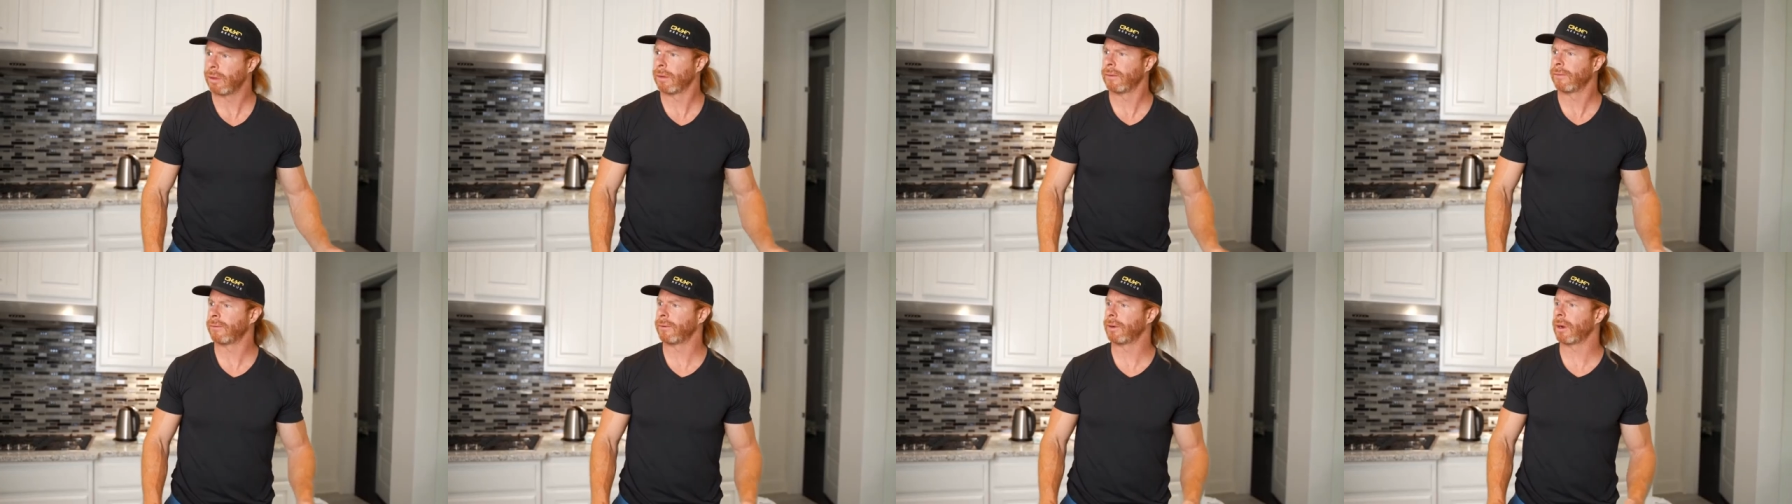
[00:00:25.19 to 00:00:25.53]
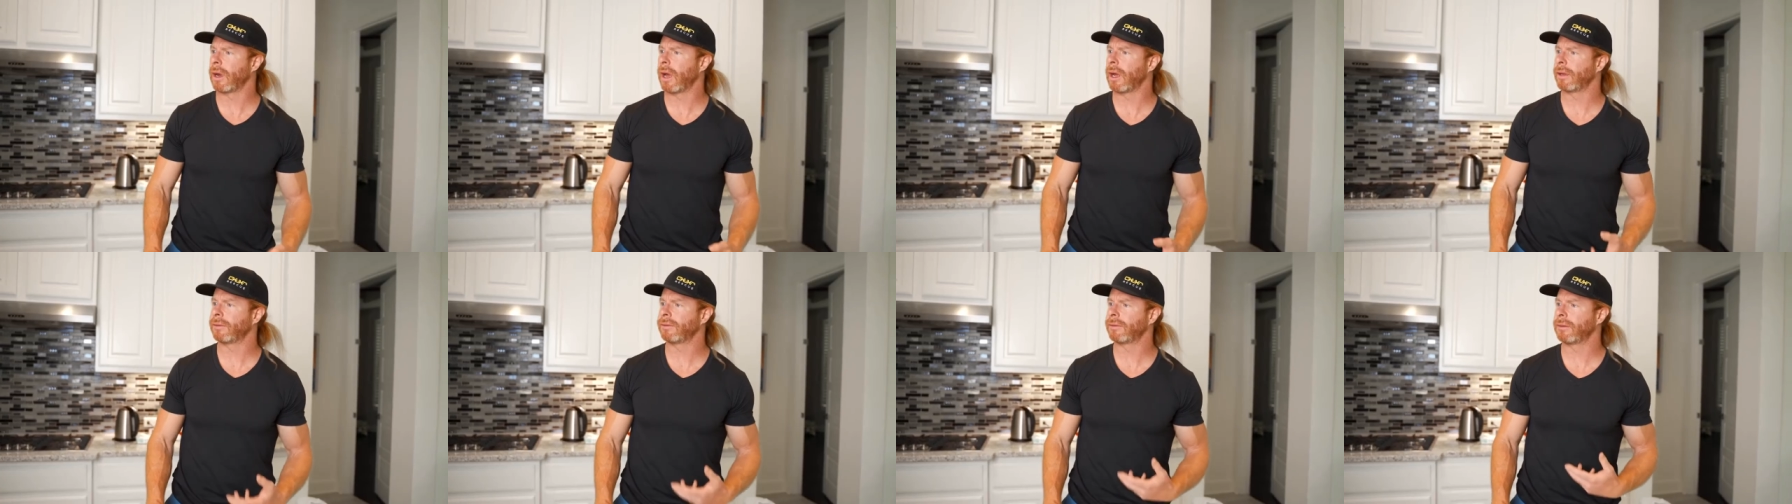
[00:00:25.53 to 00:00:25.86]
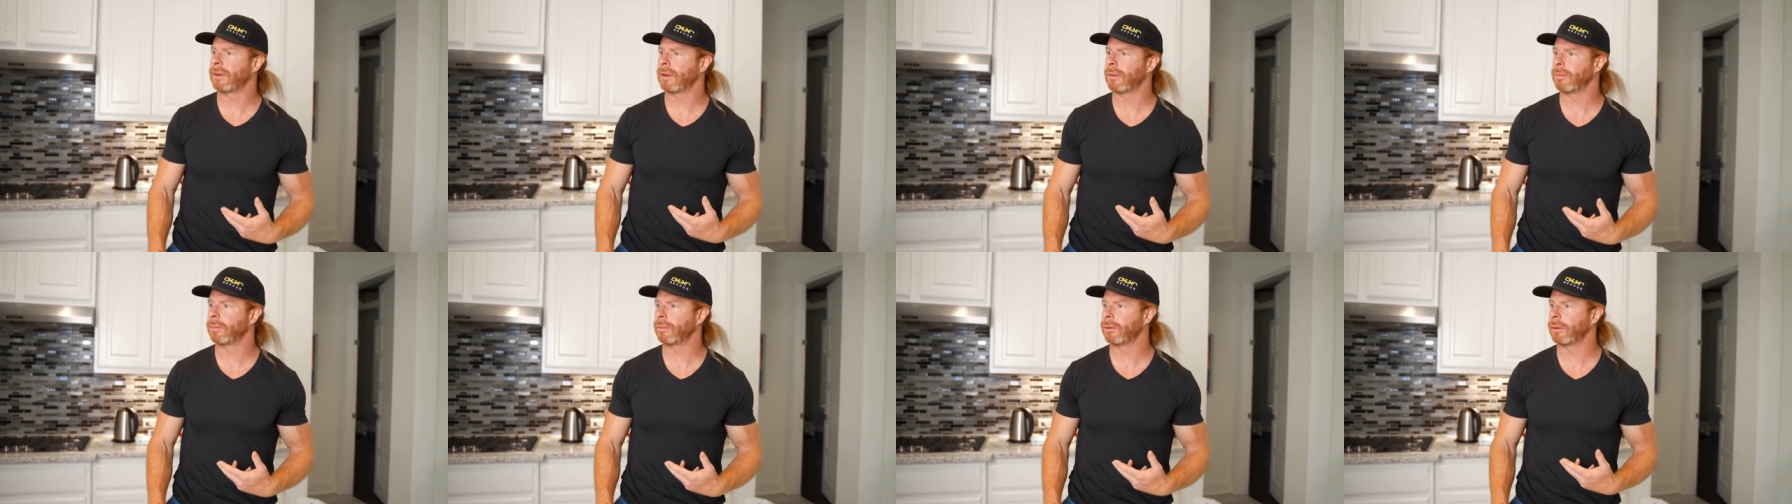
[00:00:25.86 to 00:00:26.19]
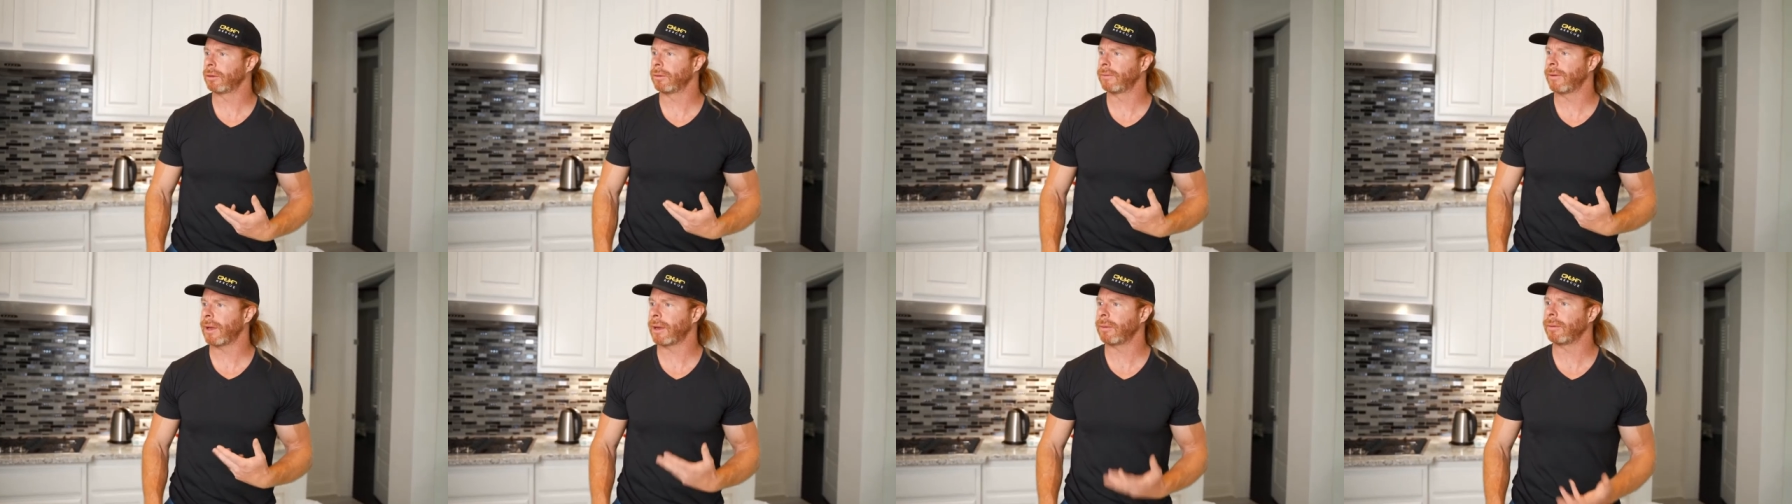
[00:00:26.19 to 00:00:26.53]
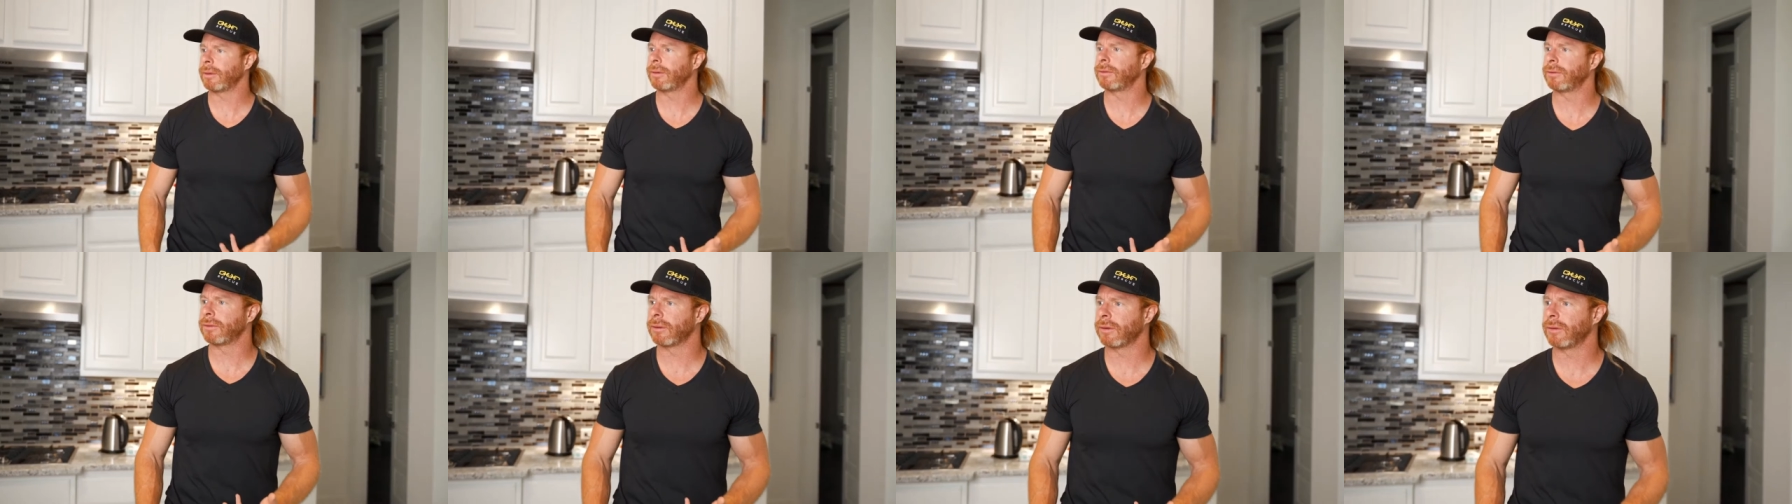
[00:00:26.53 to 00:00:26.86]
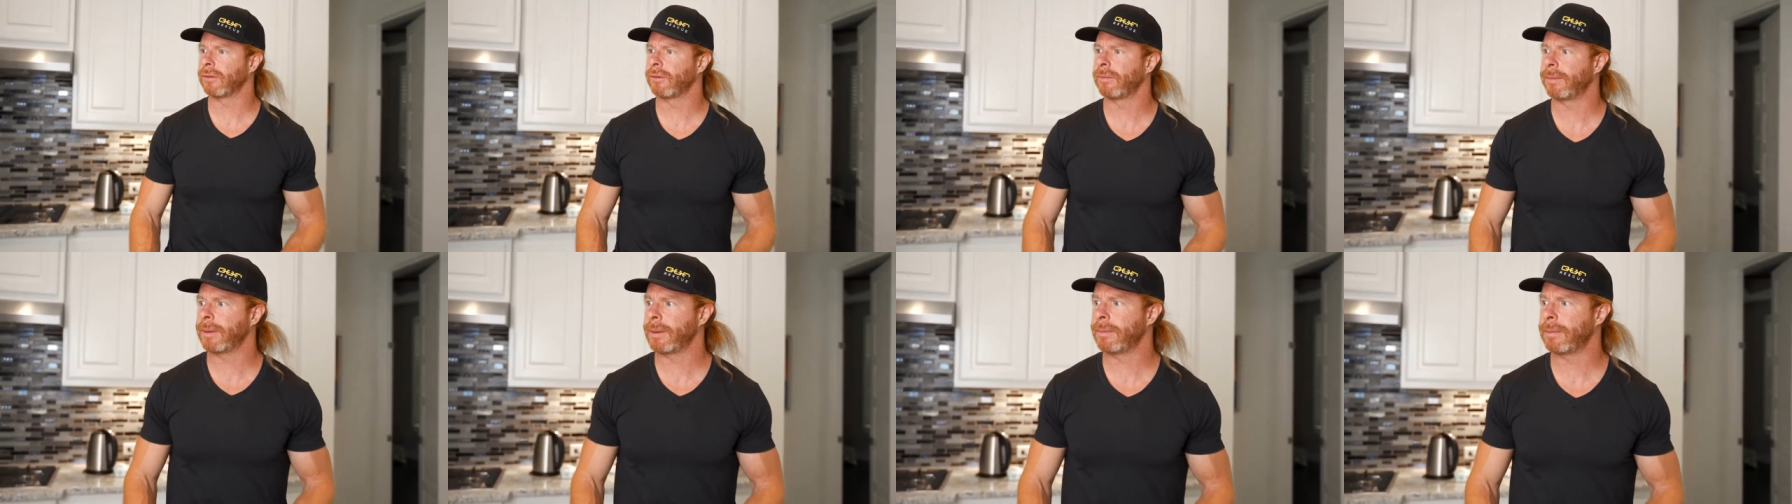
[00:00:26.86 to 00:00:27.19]
For us to improve how we
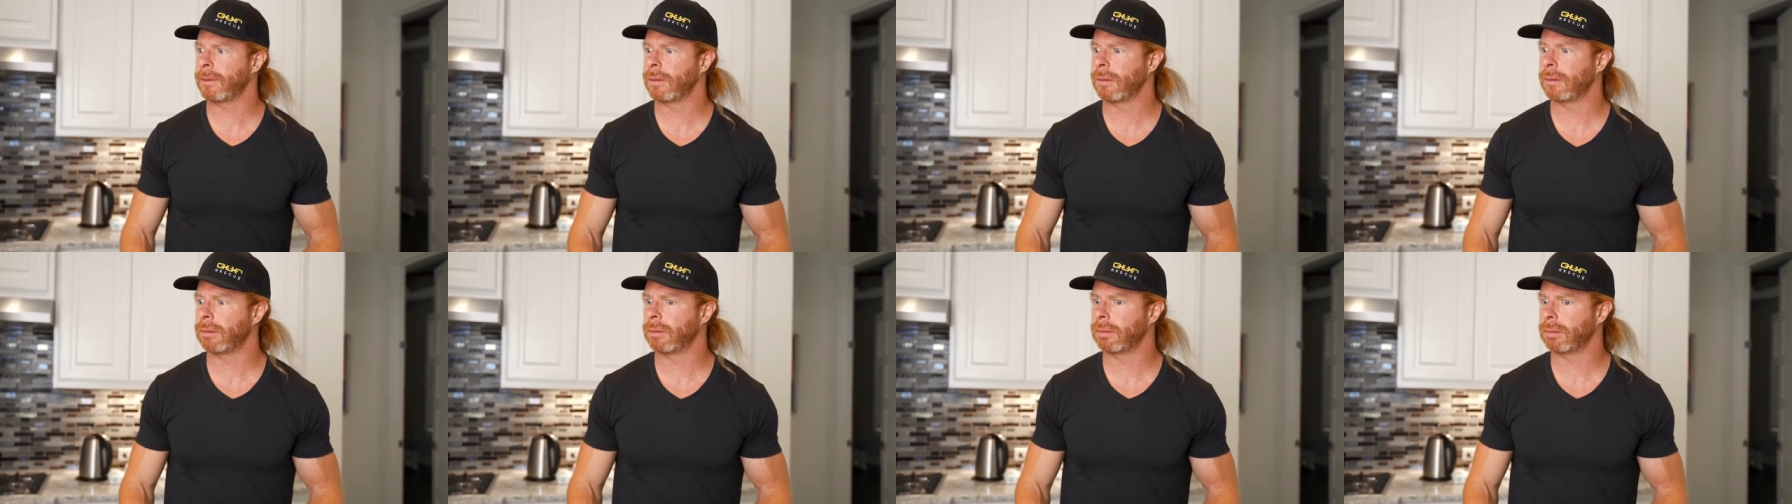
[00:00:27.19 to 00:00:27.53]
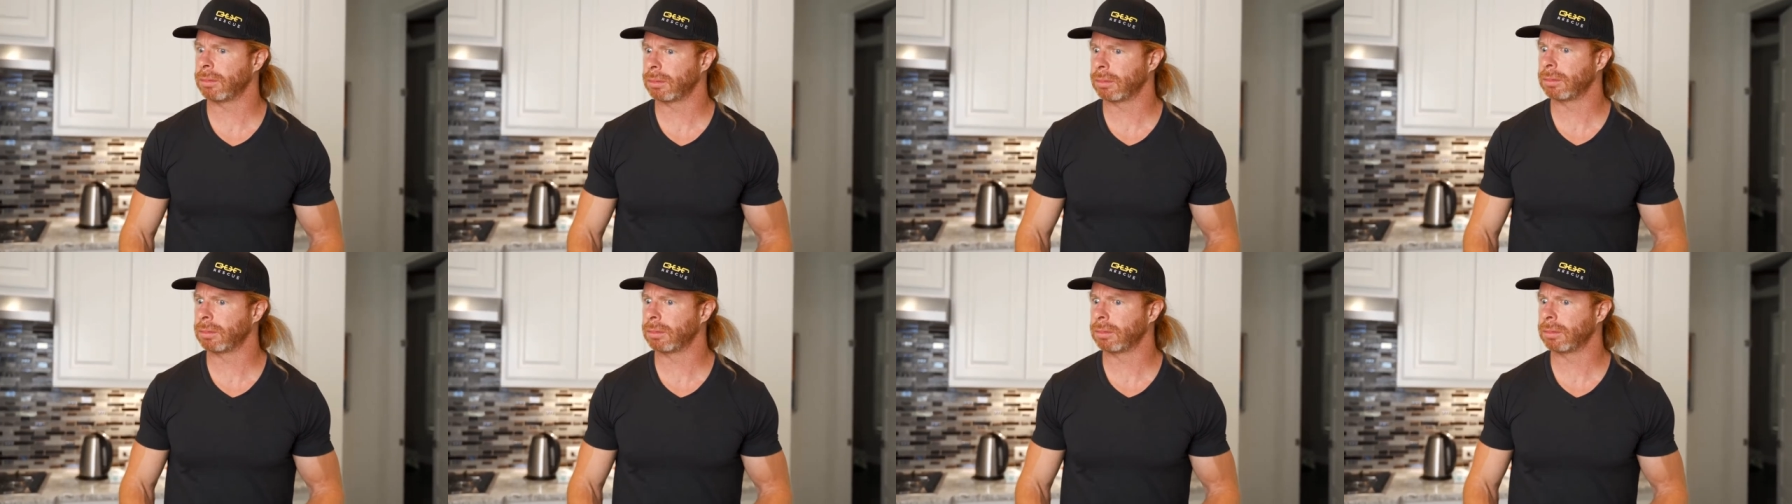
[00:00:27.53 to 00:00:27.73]
serve people?